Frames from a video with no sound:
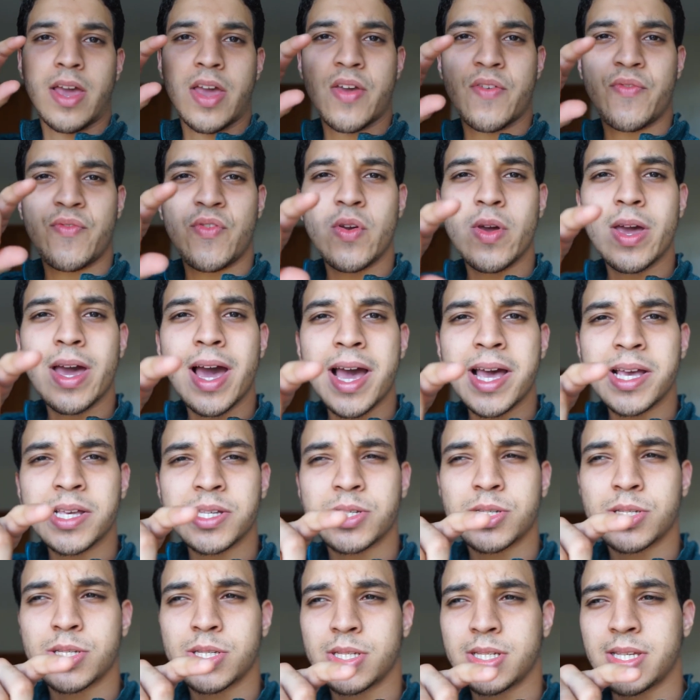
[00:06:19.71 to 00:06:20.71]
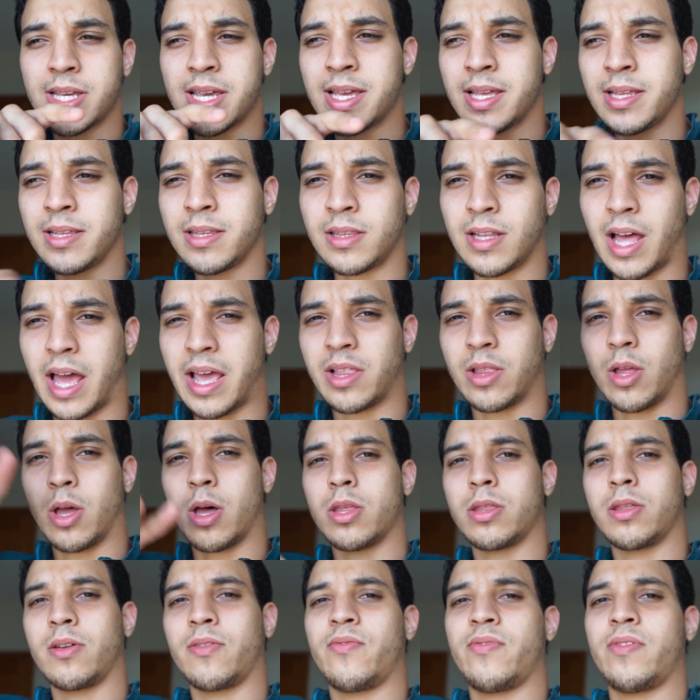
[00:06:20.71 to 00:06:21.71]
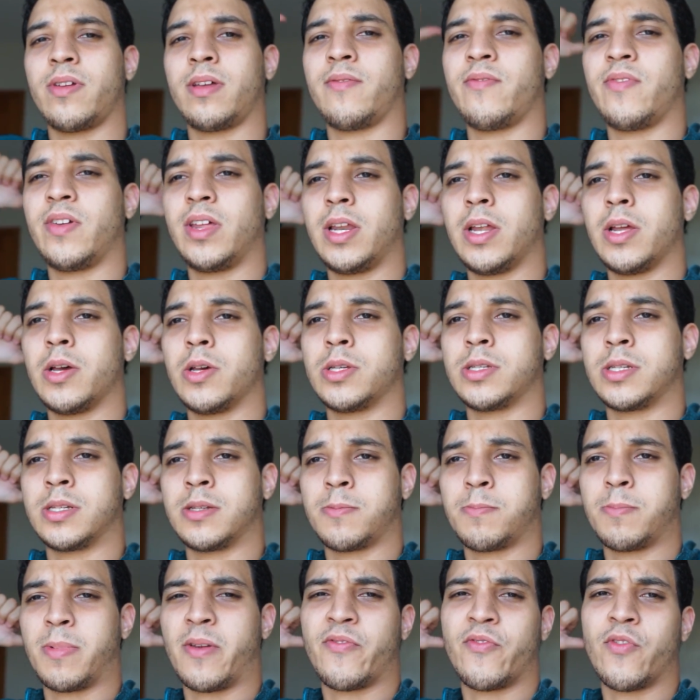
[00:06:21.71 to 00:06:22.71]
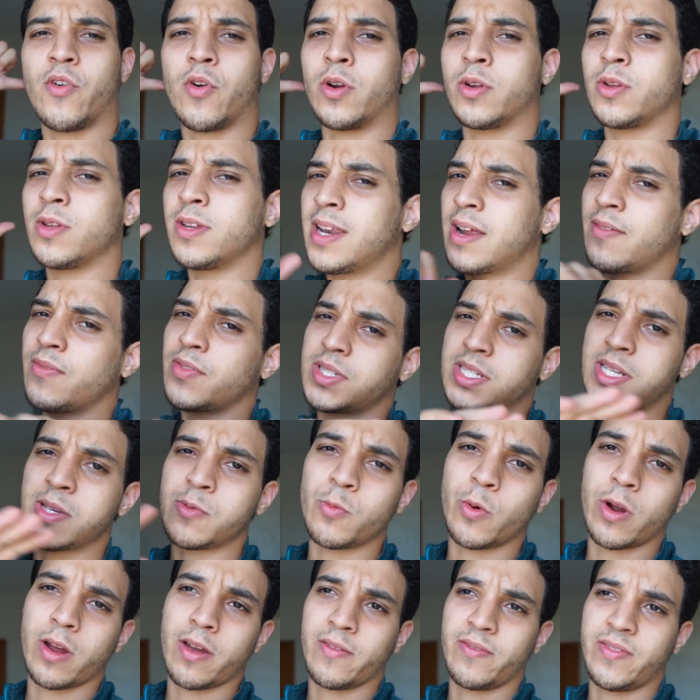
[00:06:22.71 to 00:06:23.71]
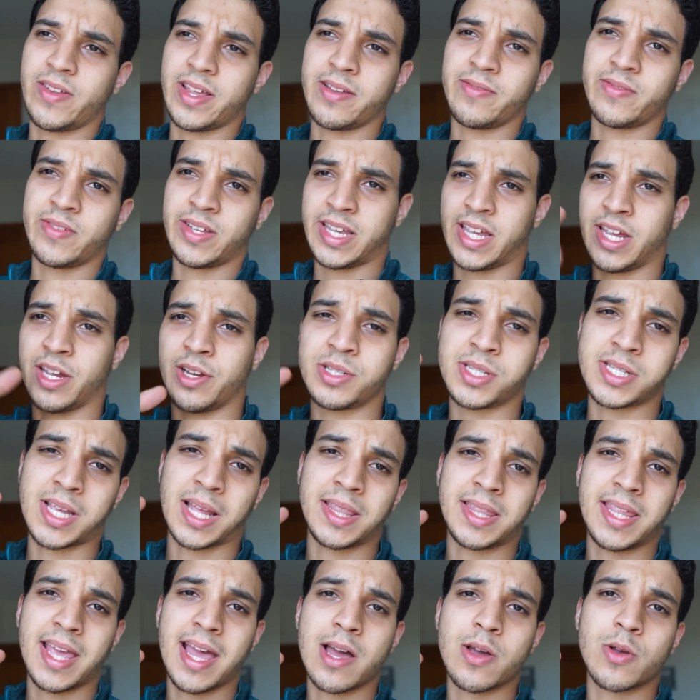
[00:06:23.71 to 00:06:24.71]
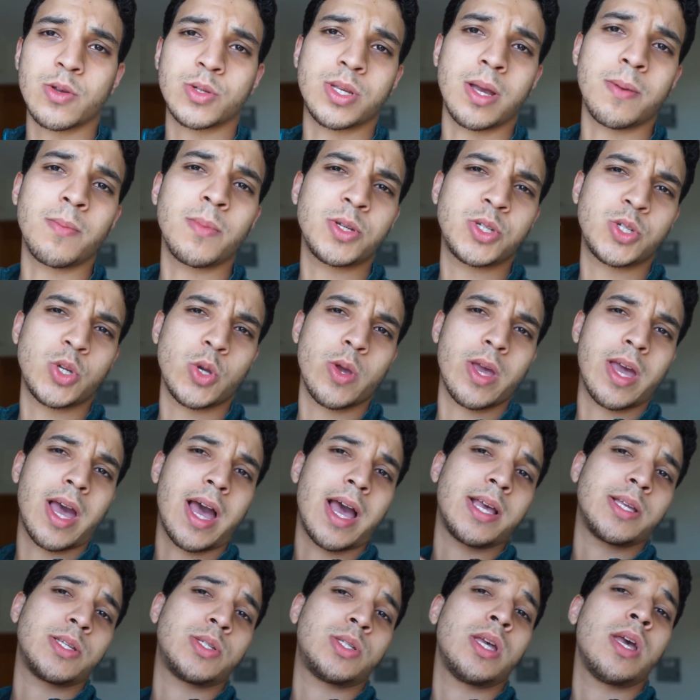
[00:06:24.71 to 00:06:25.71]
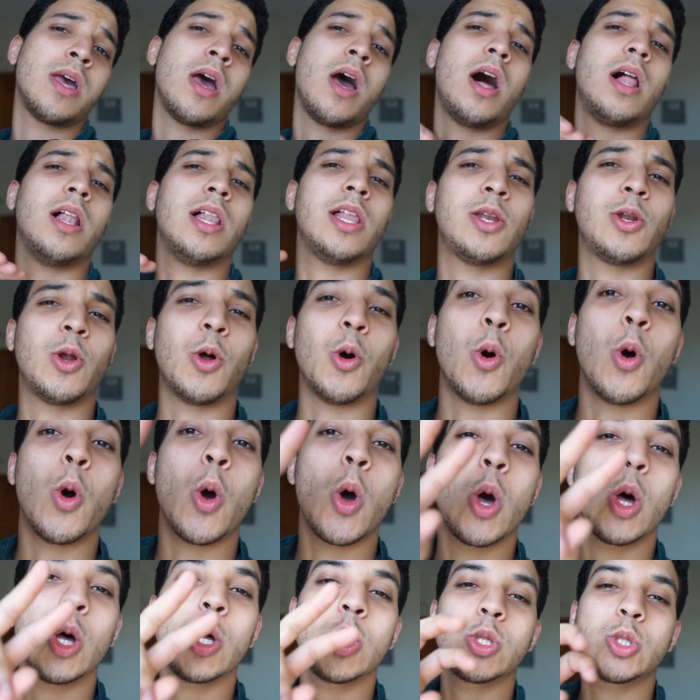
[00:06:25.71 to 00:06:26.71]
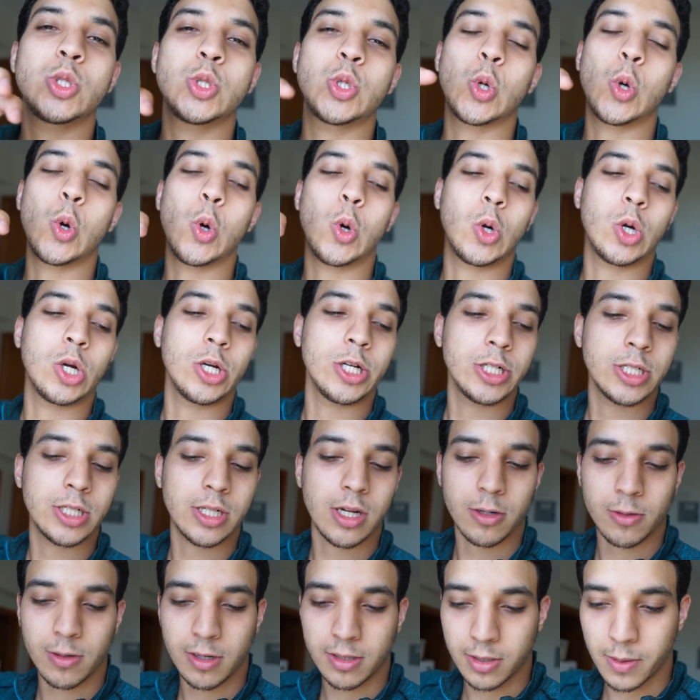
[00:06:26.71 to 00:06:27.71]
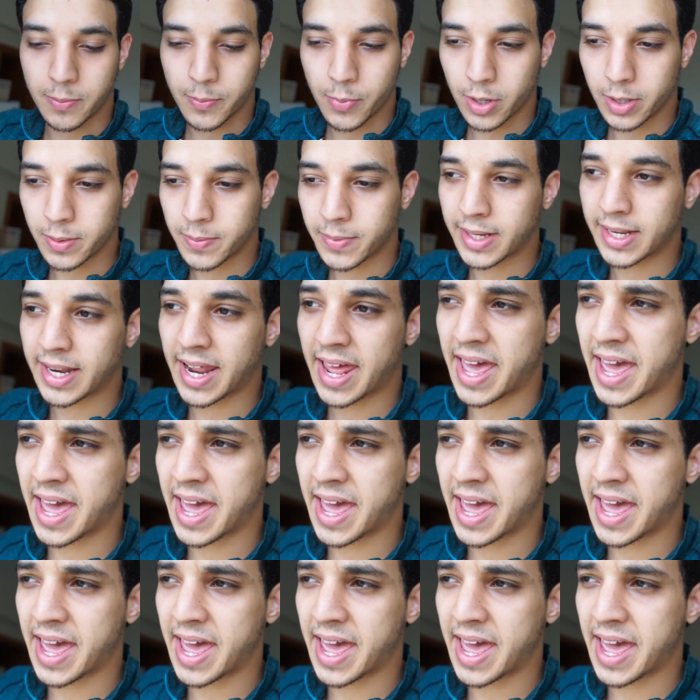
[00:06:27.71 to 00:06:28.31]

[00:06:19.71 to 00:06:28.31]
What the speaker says: If you guys seen like the other videos before, you never seen where I lived here in Santiago. So I'm gonna show you guys a little tour around the apartment.